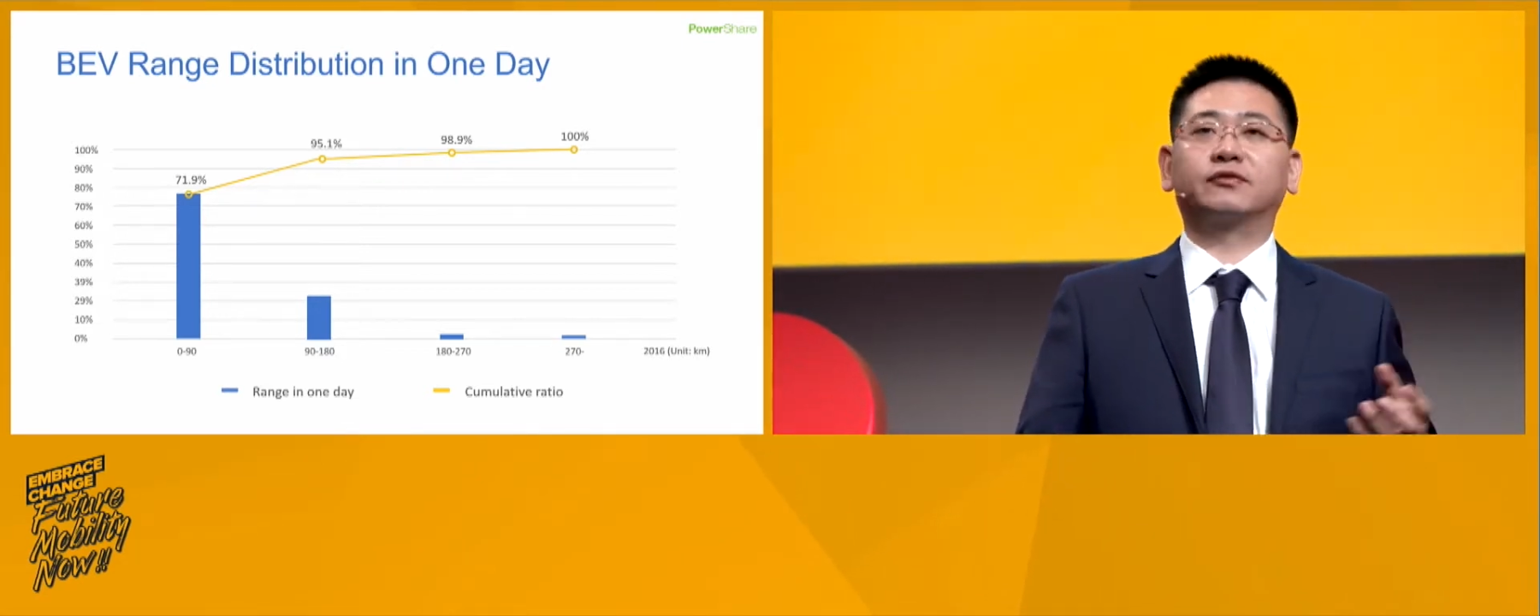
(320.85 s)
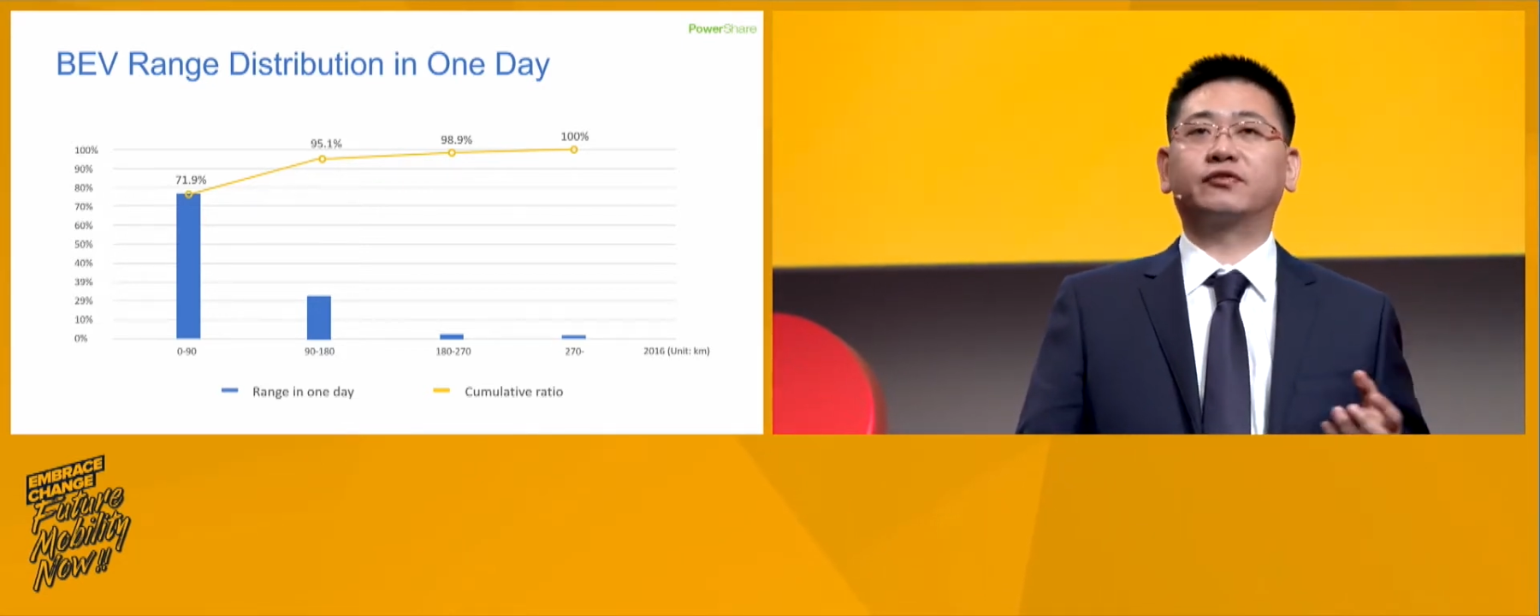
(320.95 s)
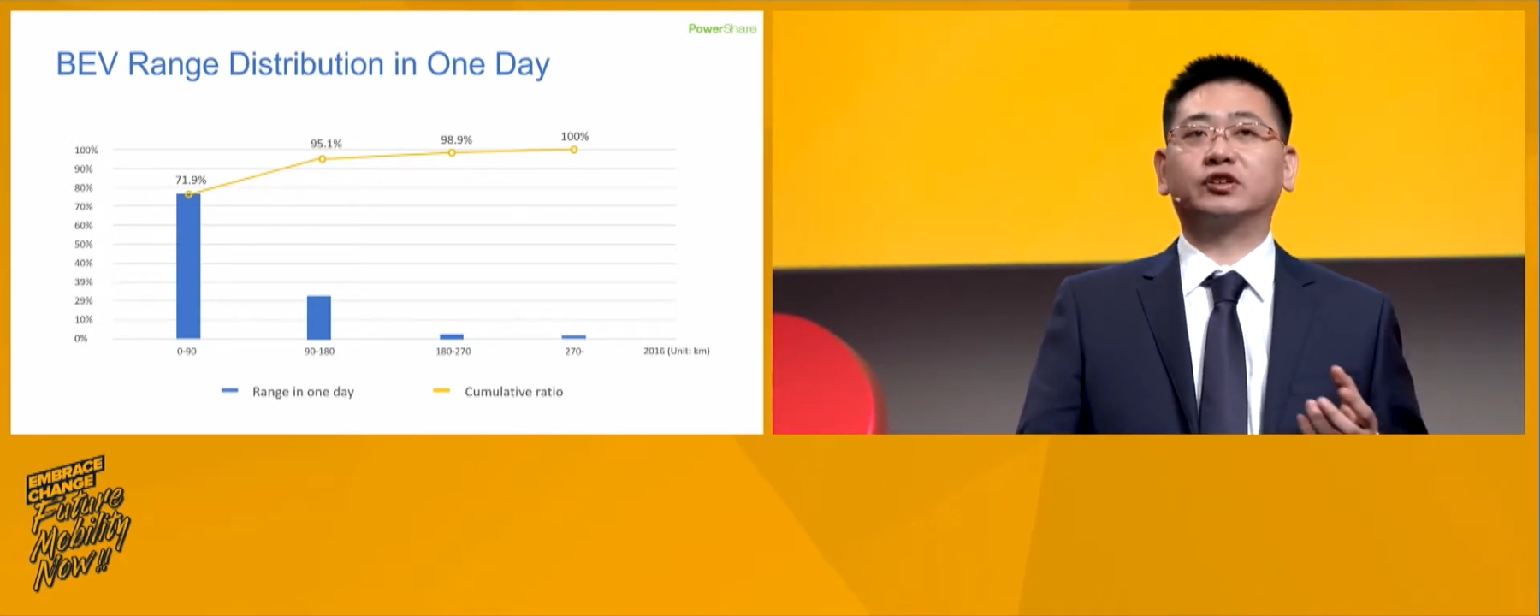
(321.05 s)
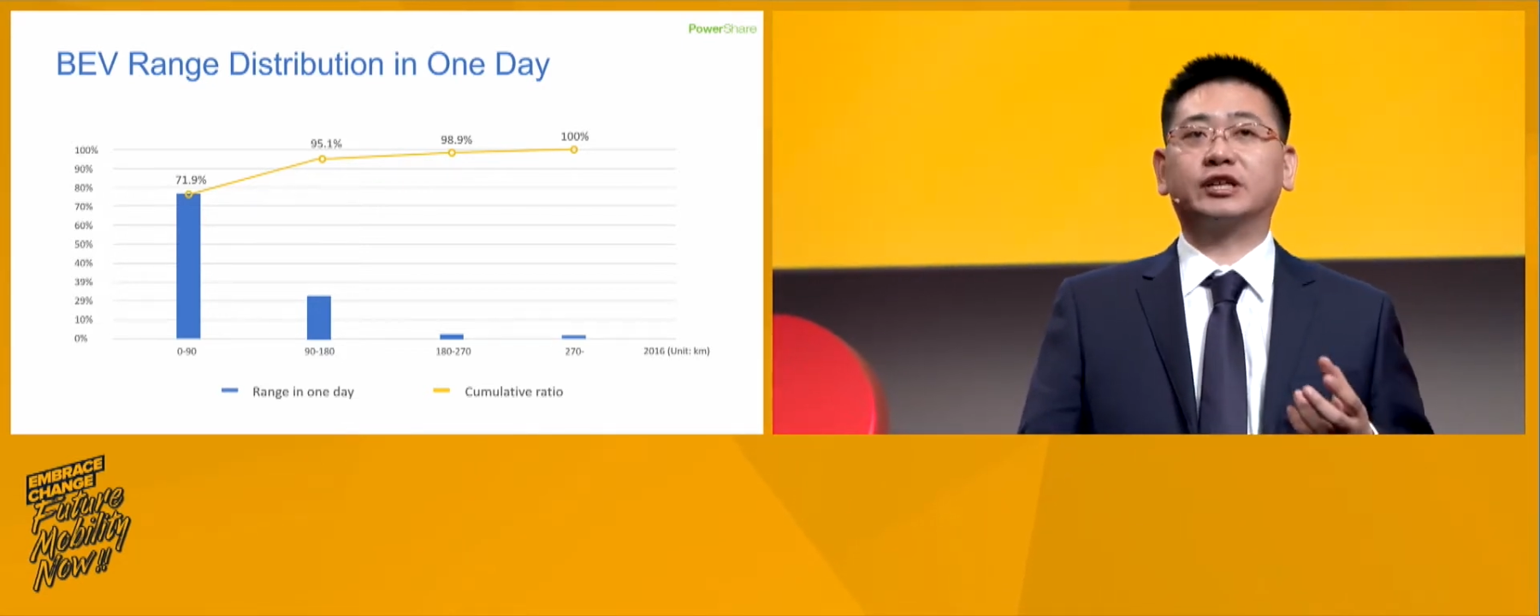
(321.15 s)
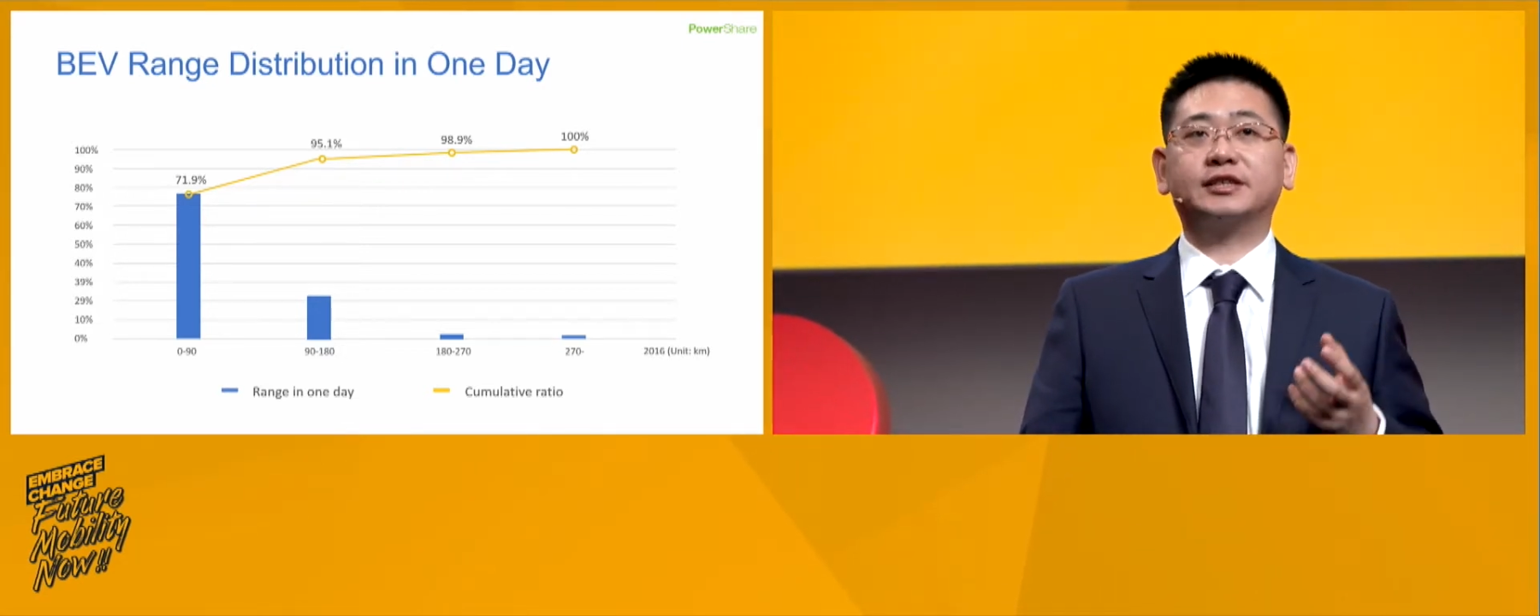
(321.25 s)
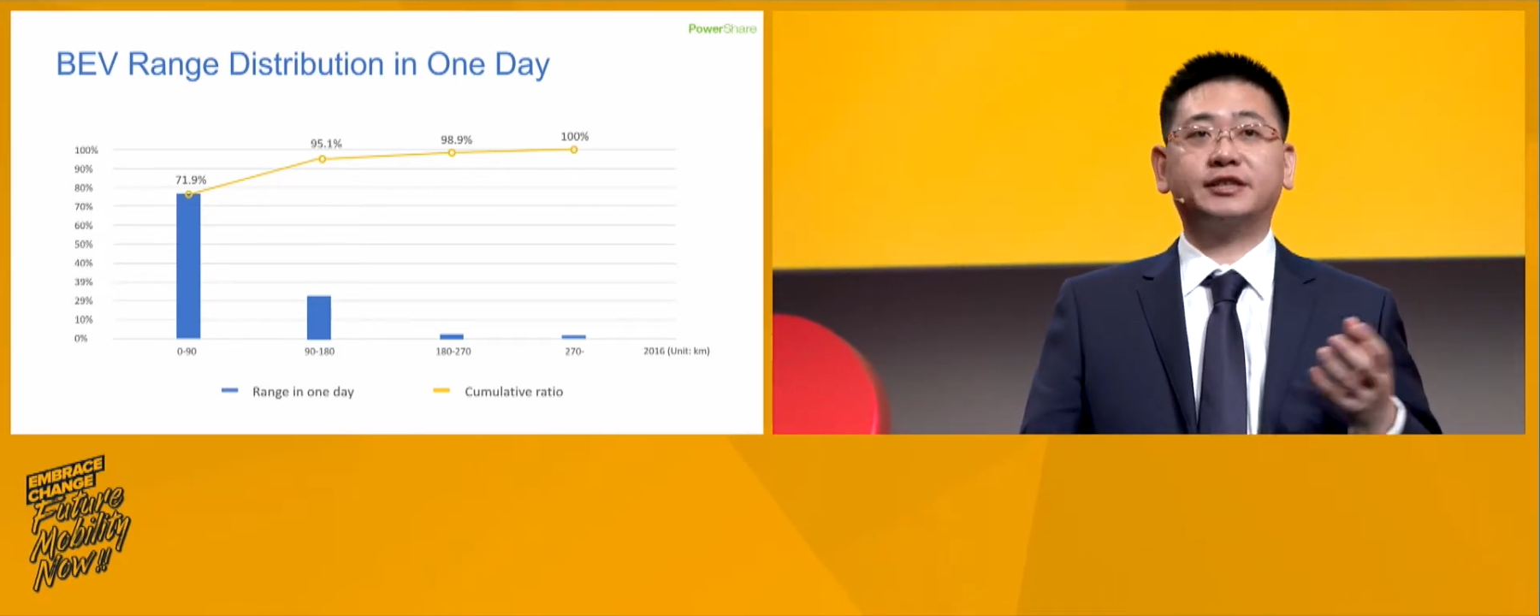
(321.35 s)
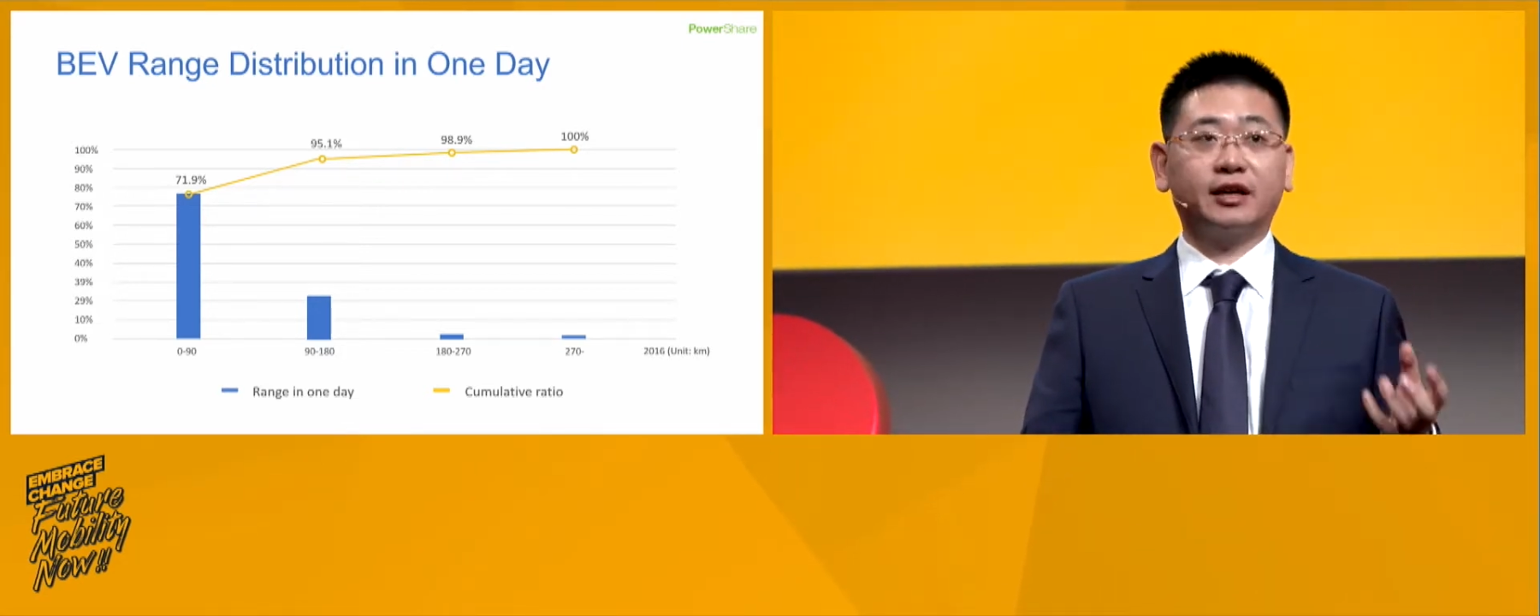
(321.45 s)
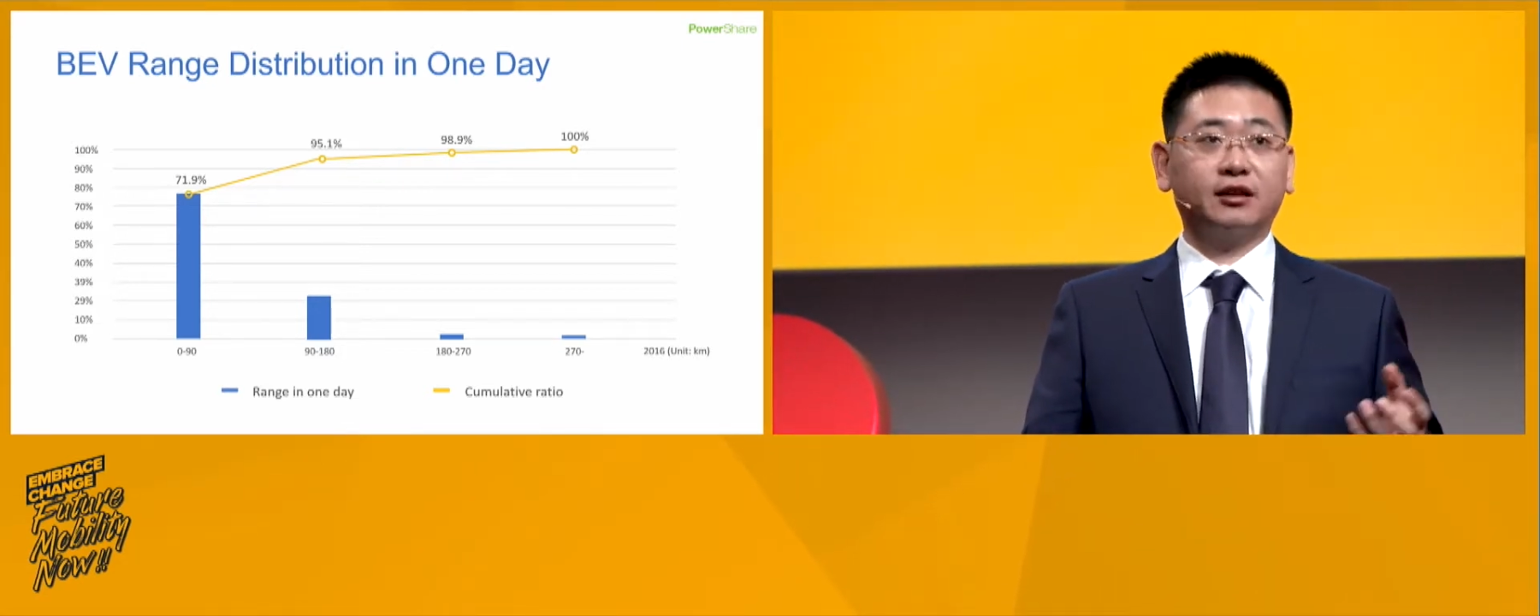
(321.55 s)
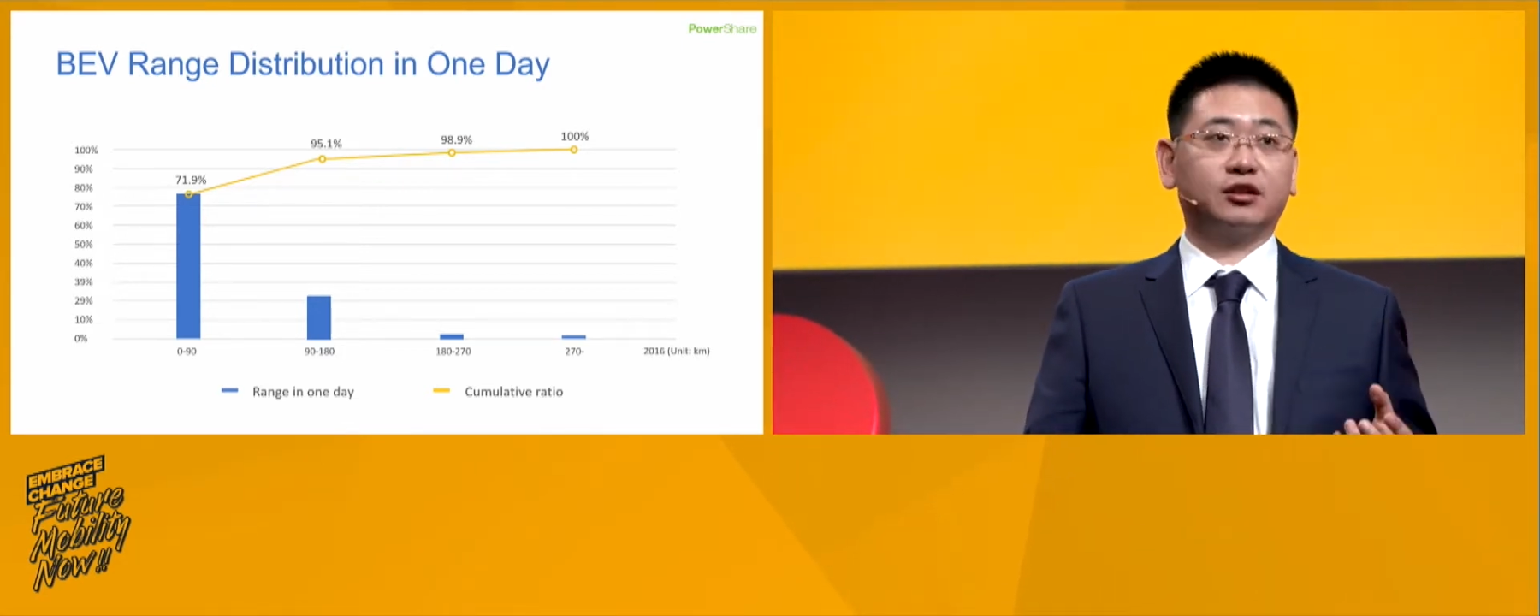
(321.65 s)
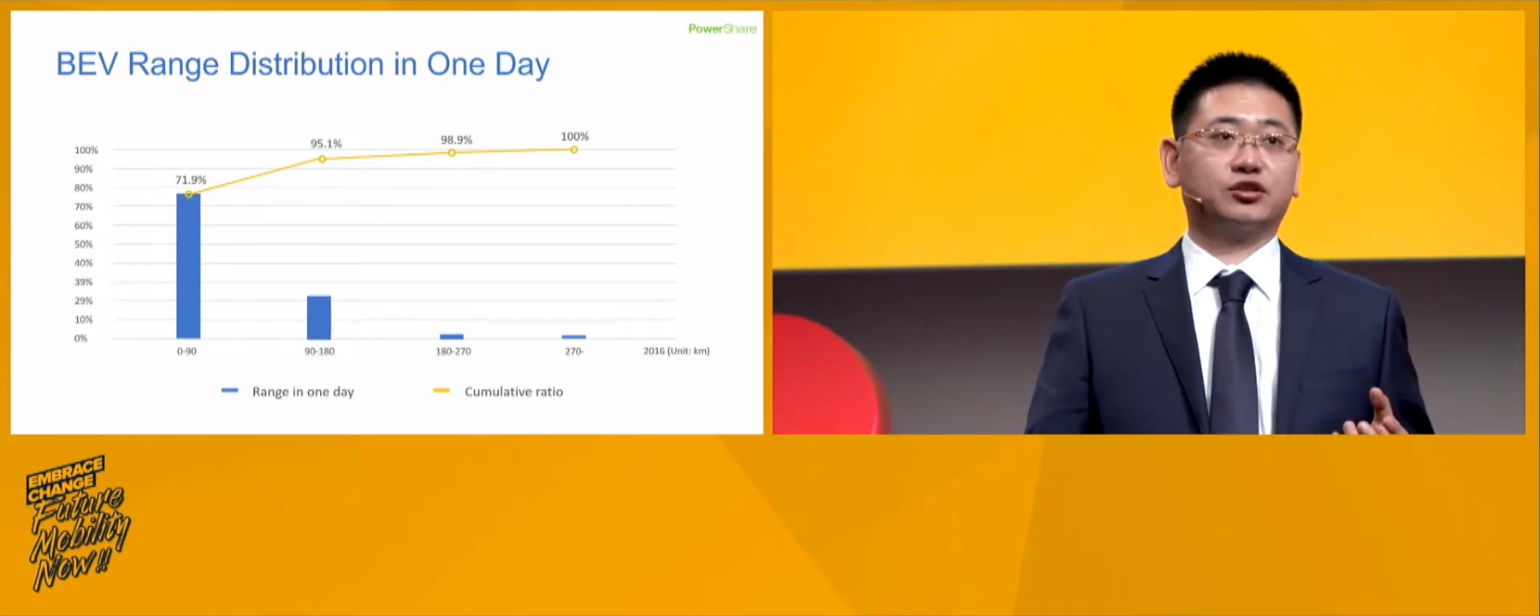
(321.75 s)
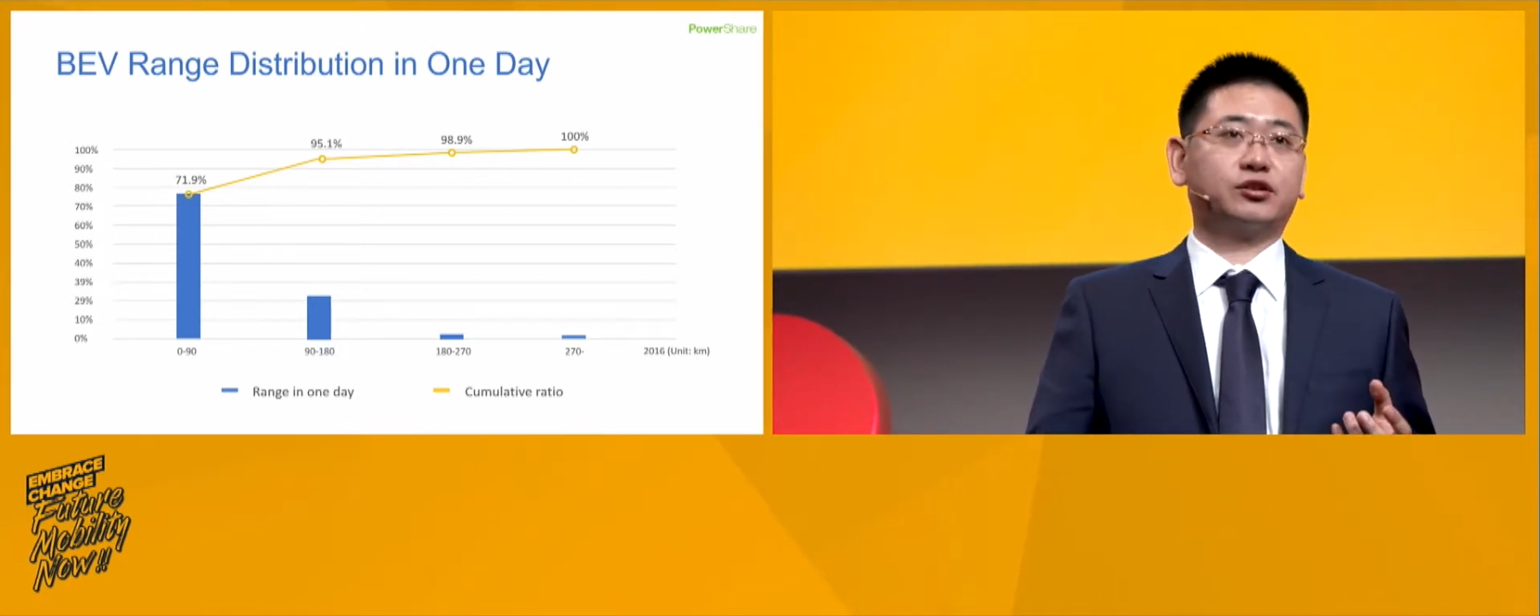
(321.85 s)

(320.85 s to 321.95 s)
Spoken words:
for their second